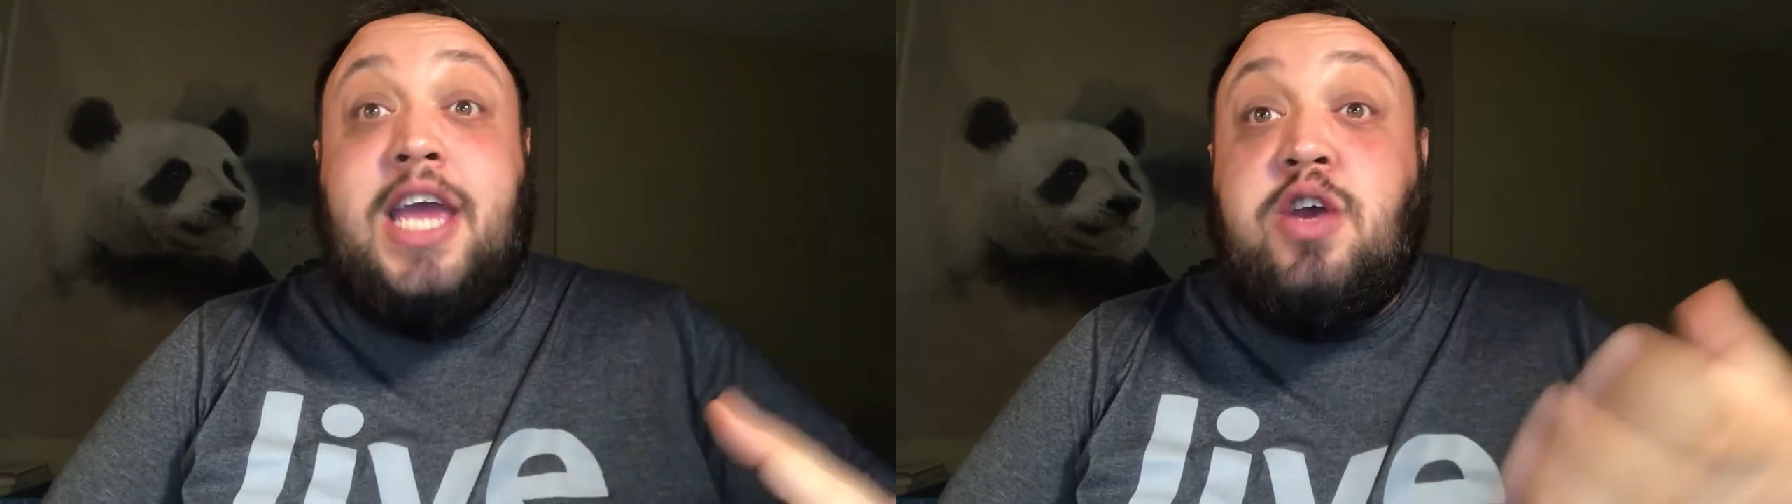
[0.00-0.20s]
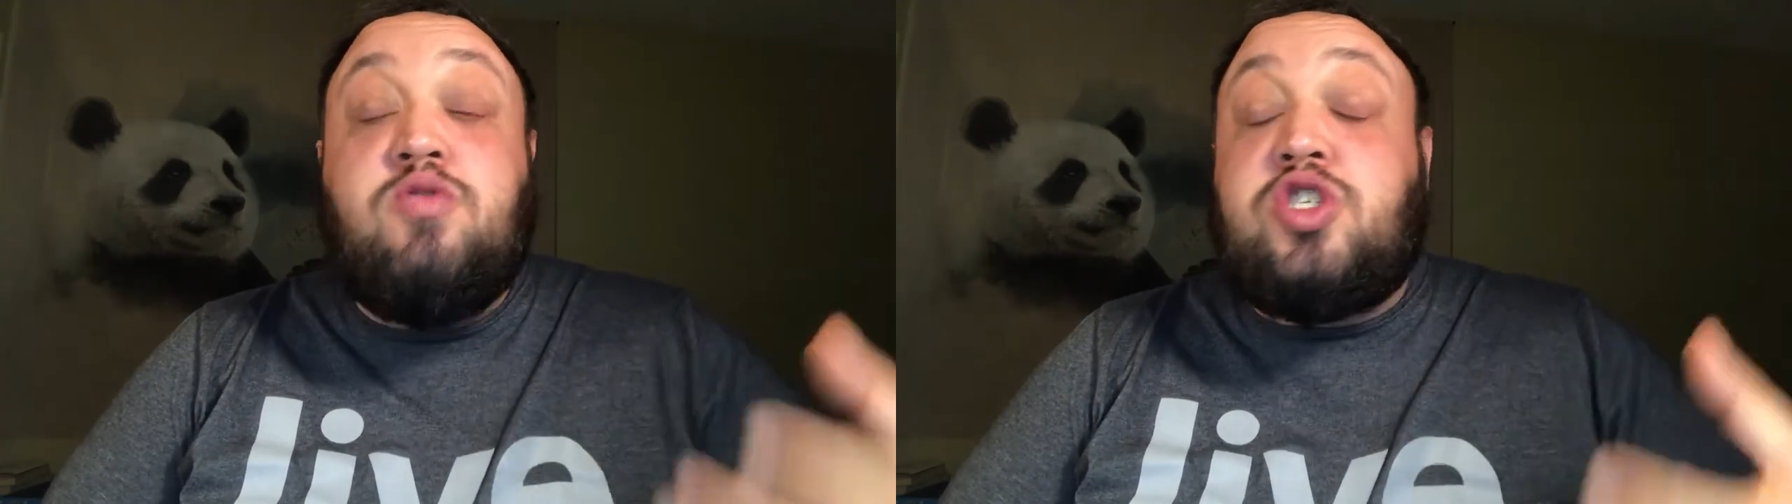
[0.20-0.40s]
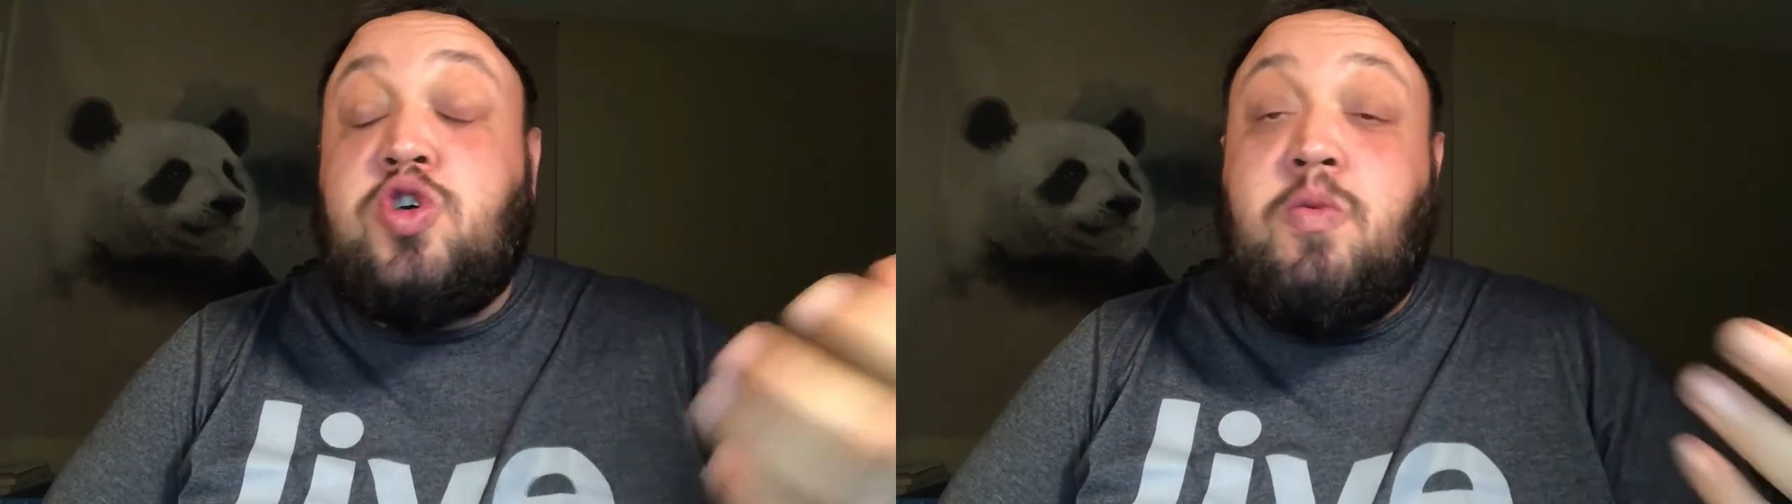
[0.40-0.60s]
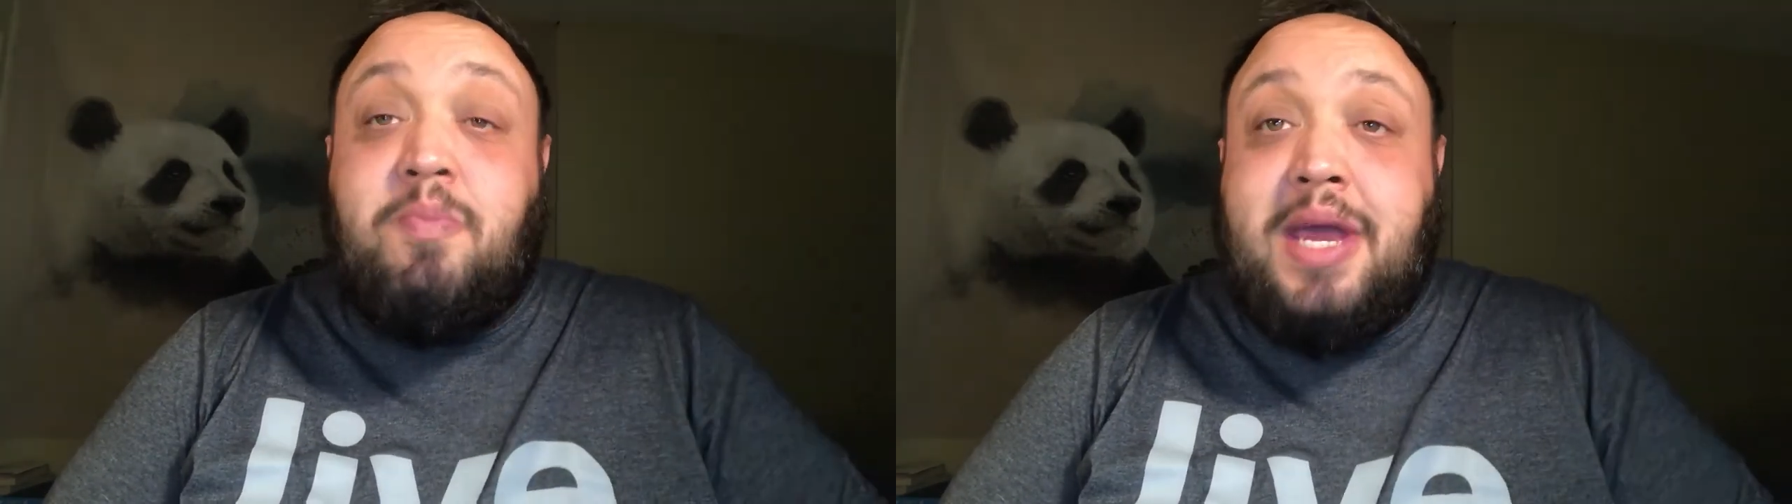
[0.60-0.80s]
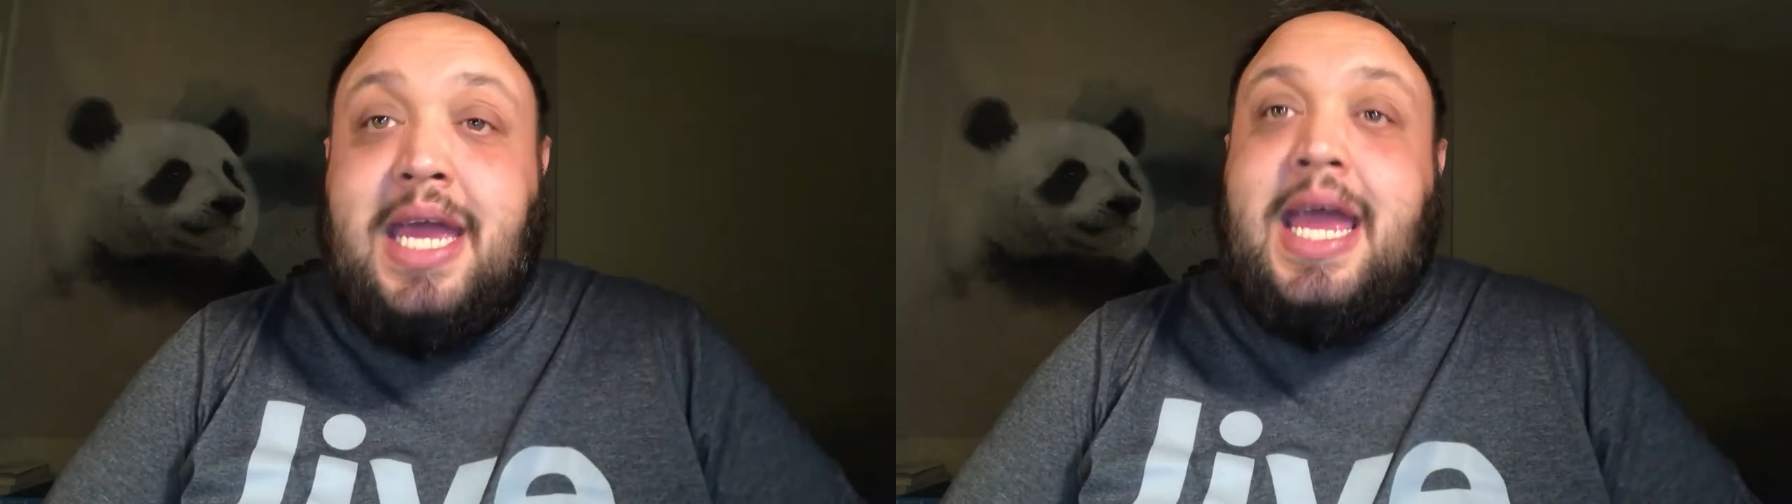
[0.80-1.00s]
used to
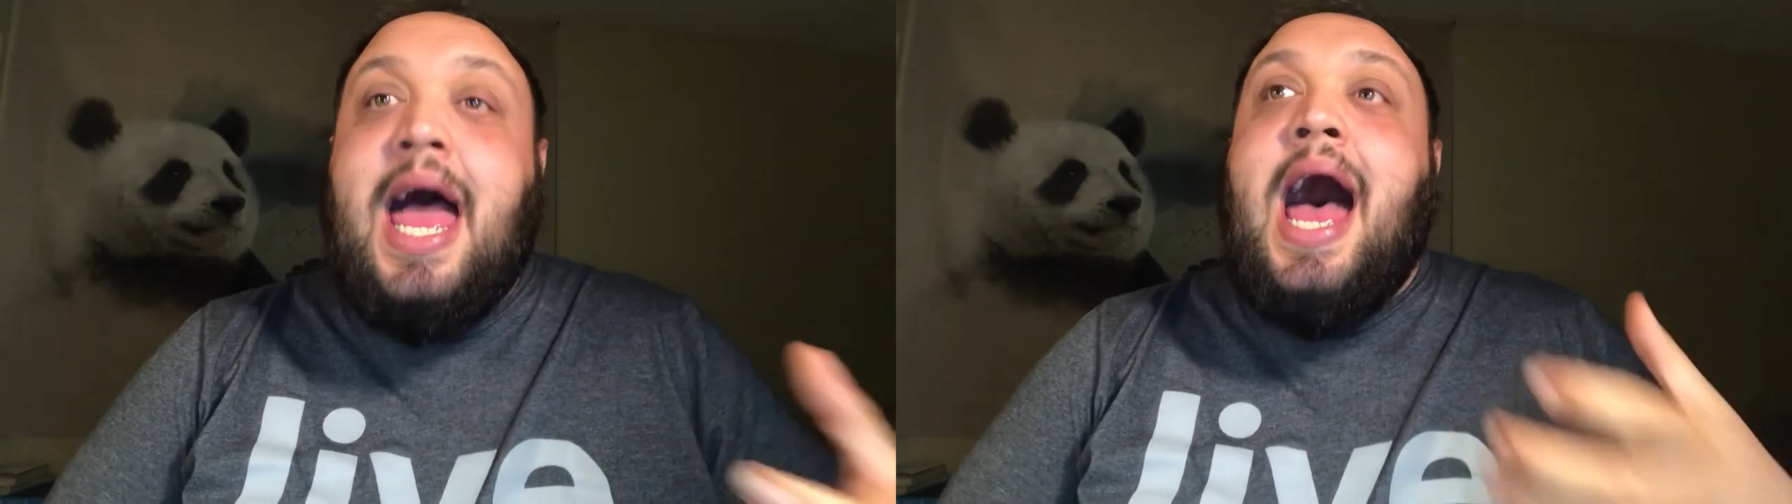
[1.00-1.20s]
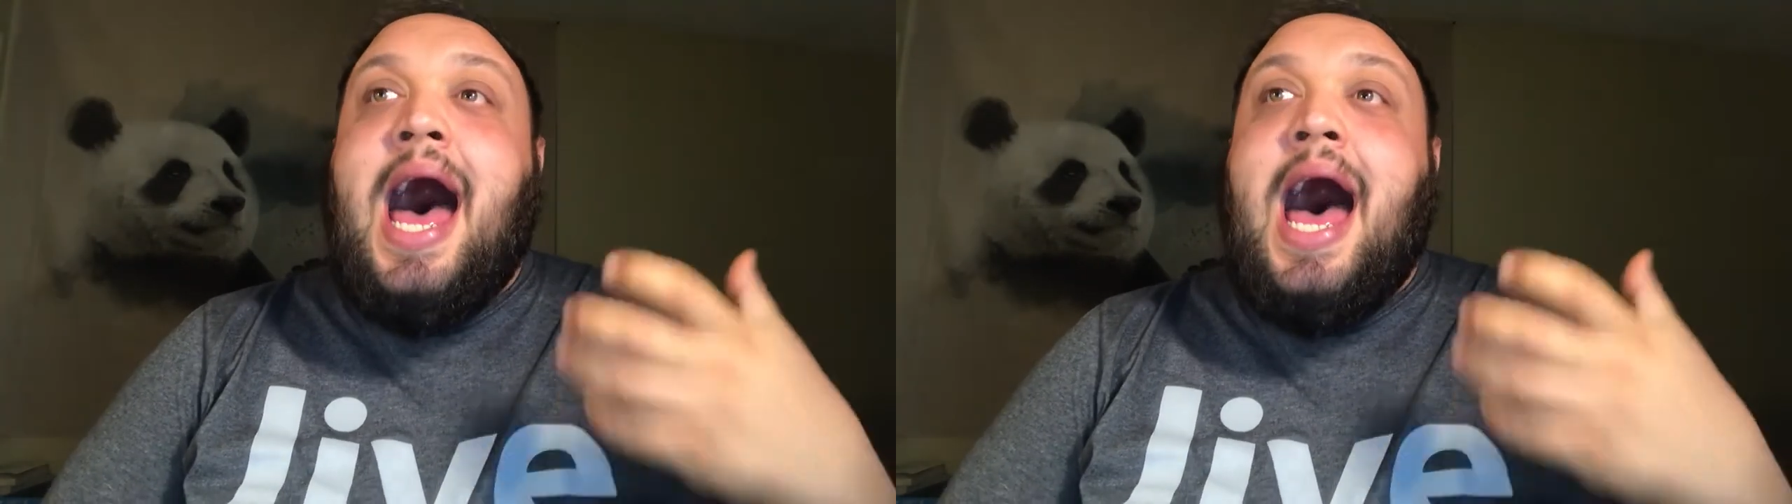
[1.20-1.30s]
be,